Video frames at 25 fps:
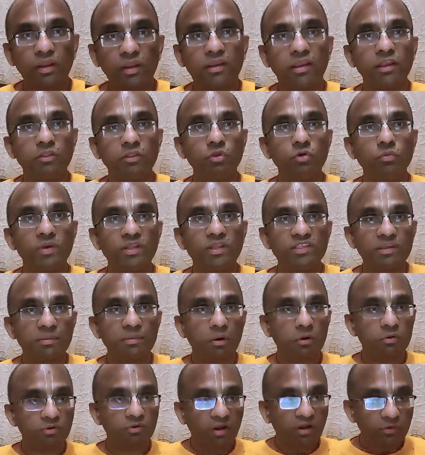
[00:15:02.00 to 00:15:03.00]
Ketumat
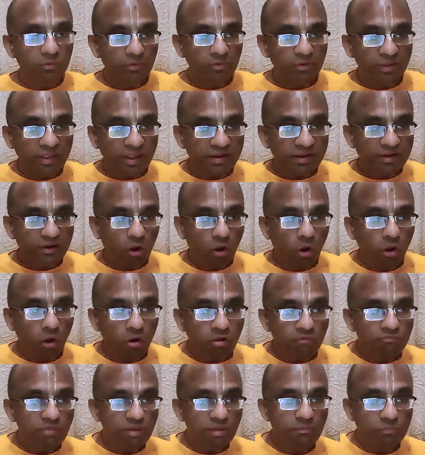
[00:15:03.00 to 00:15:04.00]
somehow try to get
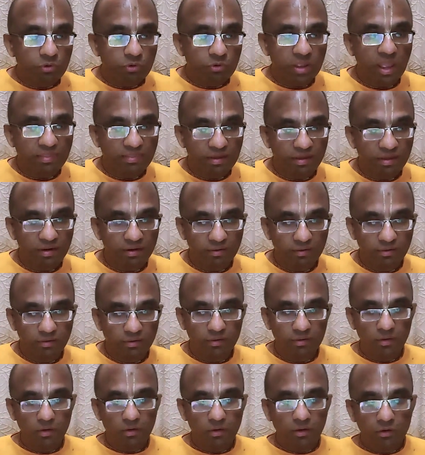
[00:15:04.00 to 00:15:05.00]
all of them together,
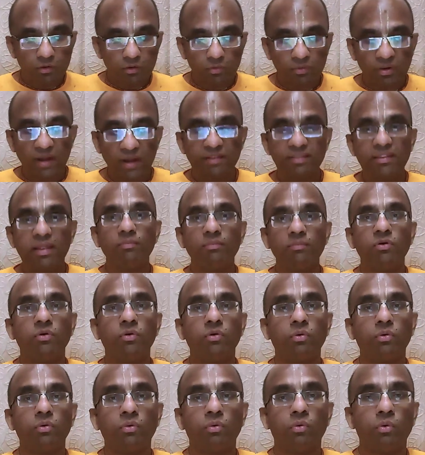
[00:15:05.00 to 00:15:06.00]
to get them
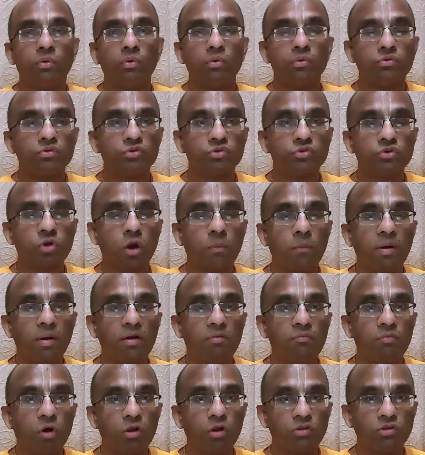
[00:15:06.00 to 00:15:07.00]
to stop
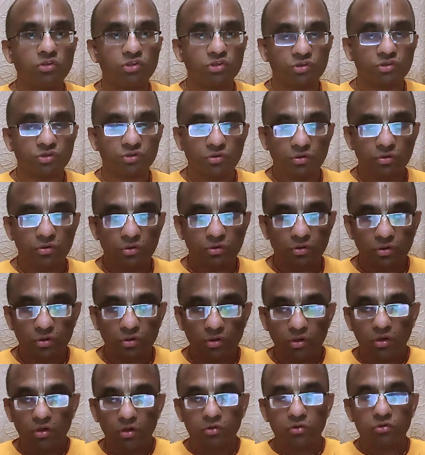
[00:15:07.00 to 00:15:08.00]
and watch,
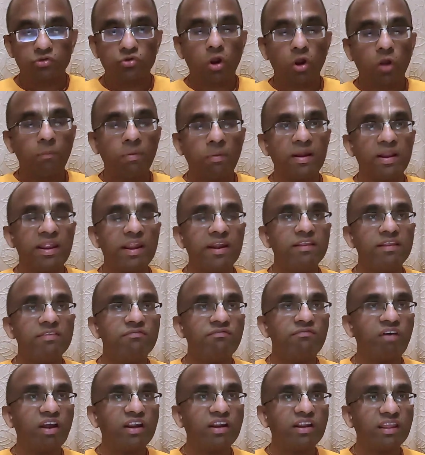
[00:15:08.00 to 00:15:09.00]
to stop and aid in
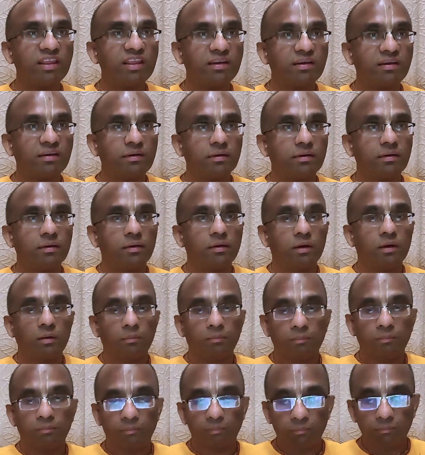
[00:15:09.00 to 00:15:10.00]
fighting.
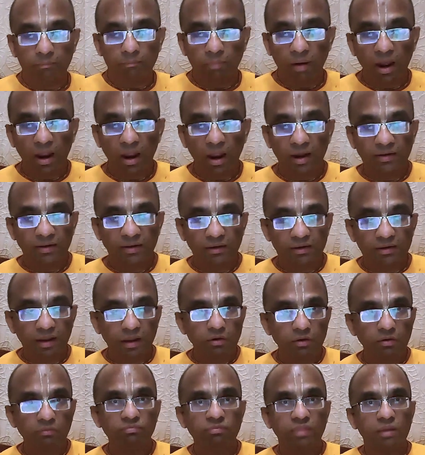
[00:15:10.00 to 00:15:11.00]
Mm, but
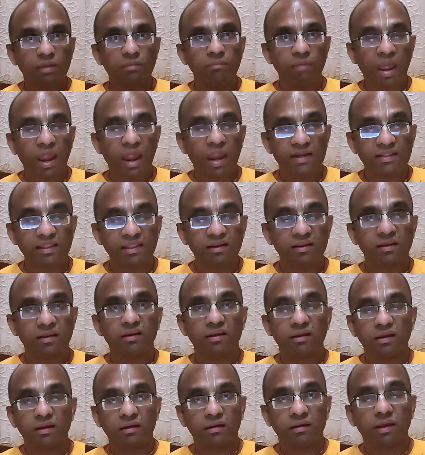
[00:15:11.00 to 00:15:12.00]
none of them had the
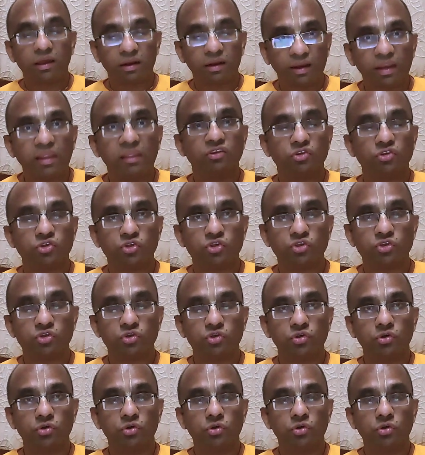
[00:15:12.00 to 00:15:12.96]
courage.